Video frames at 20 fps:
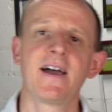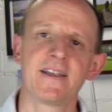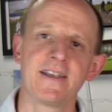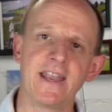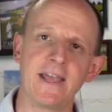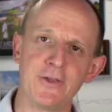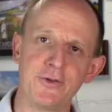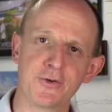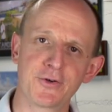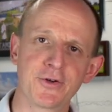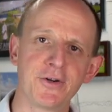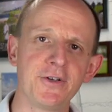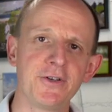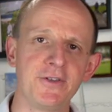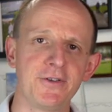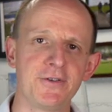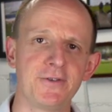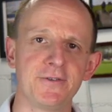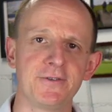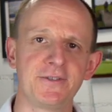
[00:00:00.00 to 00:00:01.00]
Now you could
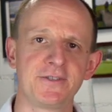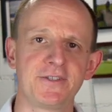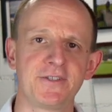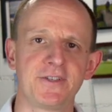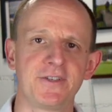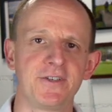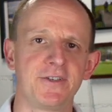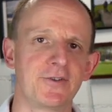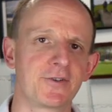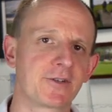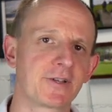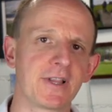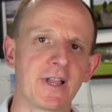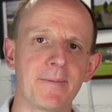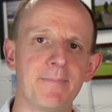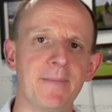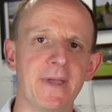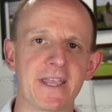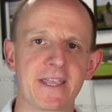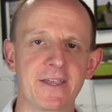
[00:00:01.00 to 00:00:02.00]
use your
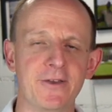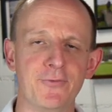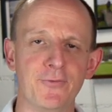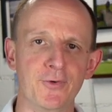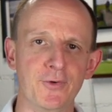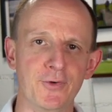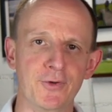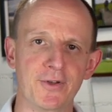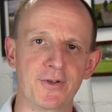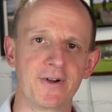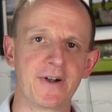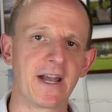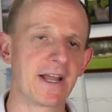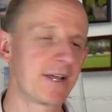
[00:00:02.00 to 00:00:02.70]
club making ruler.